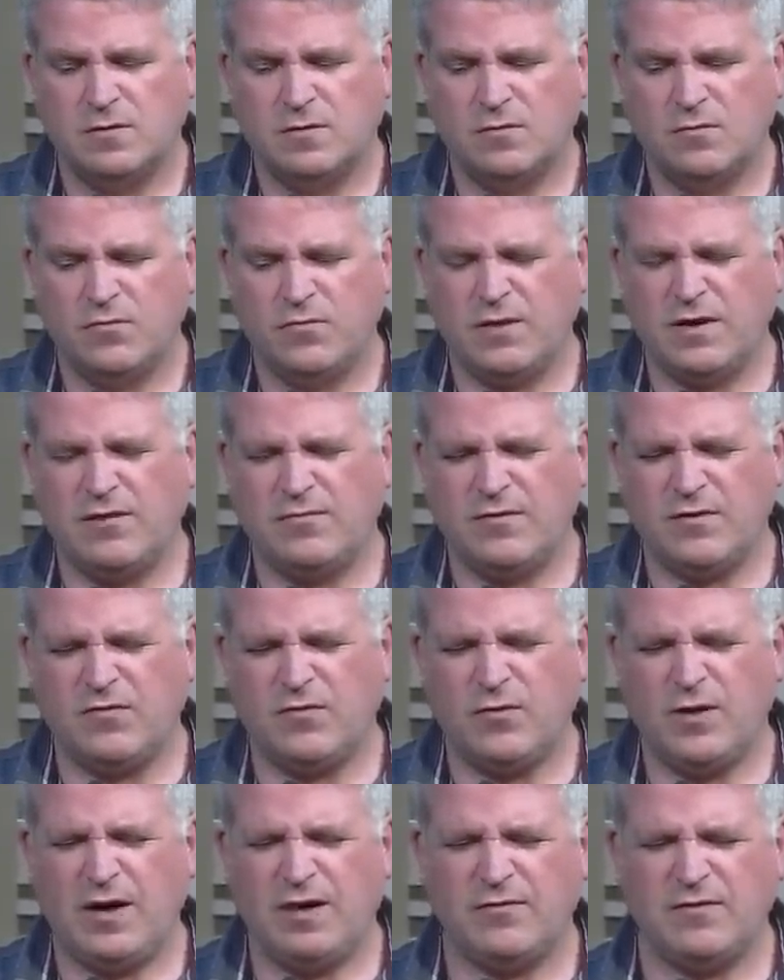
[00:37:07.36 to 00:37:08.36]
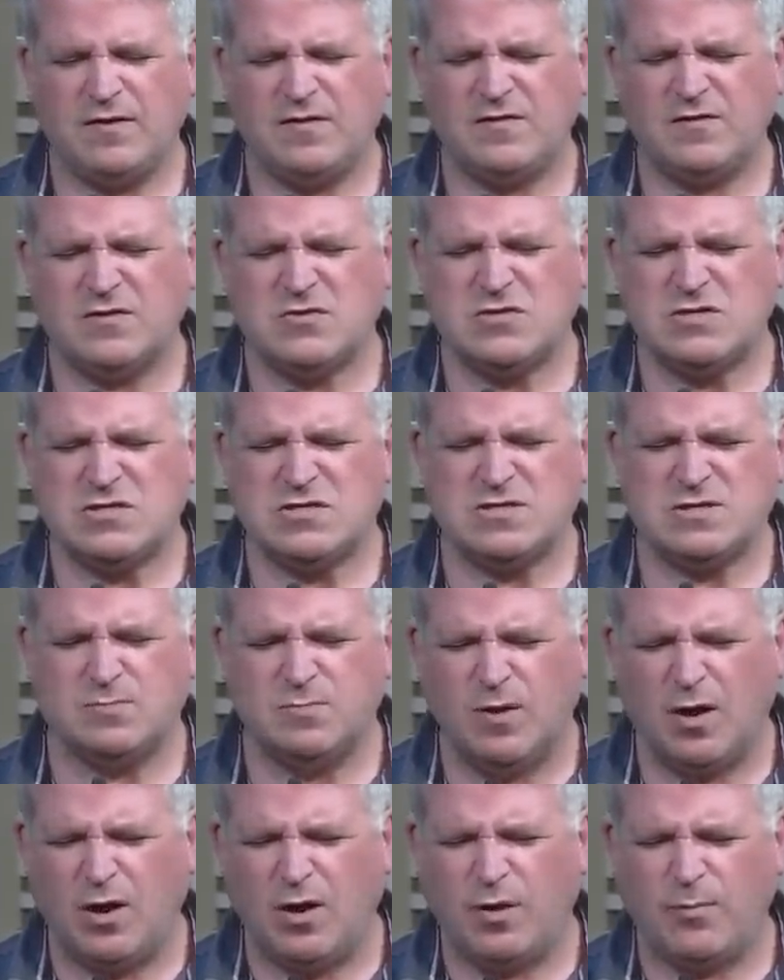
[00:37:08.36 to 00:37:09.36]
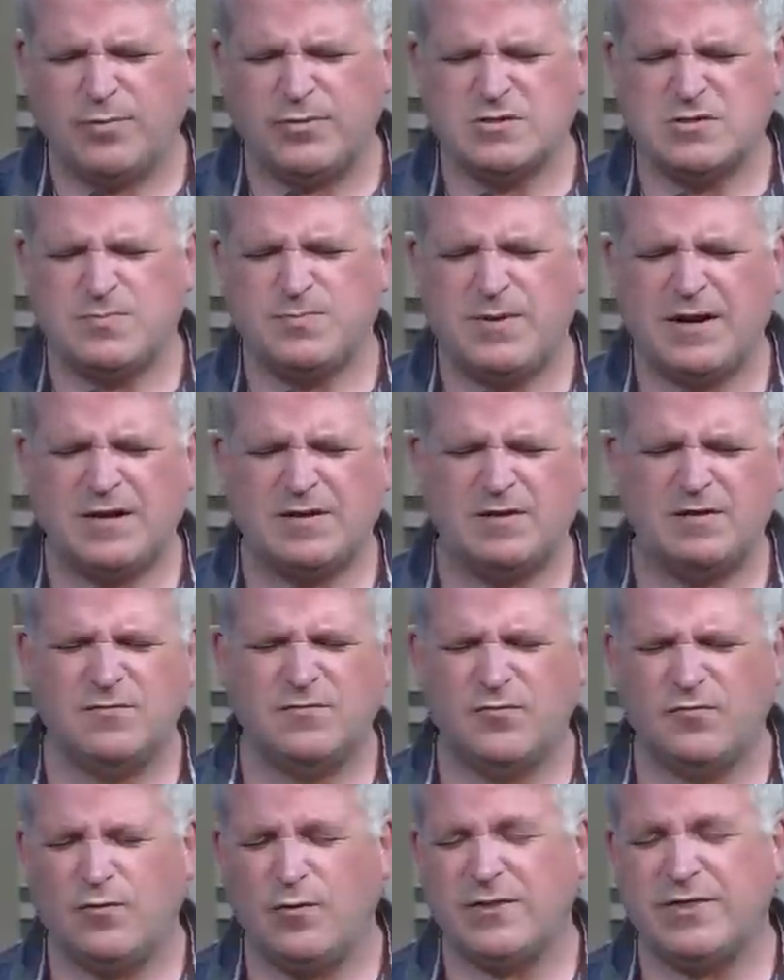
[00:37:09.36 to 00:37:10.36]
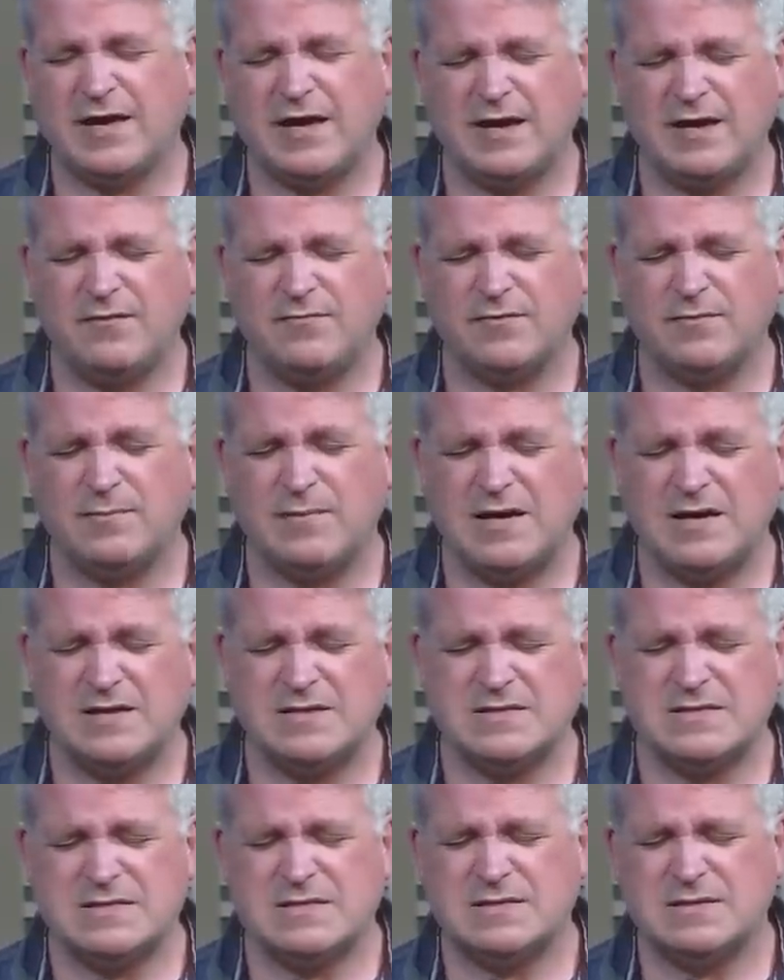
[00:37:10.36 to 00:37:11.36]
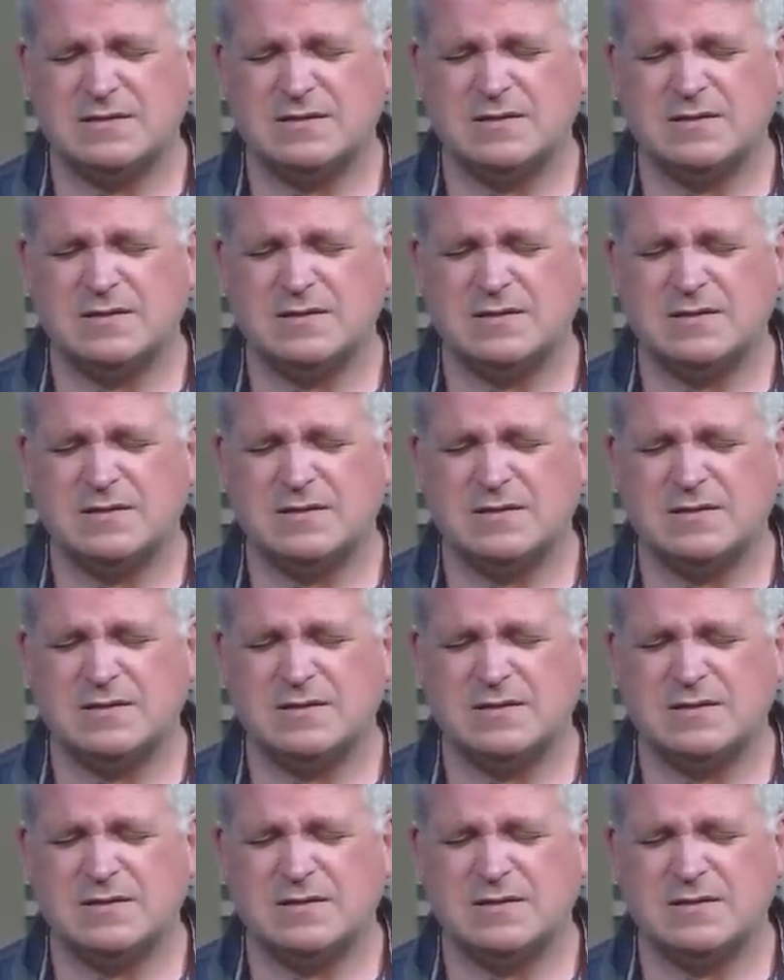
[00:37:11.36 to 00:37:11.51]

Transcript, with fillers: Forgive us for having such a small perspective of what that even means.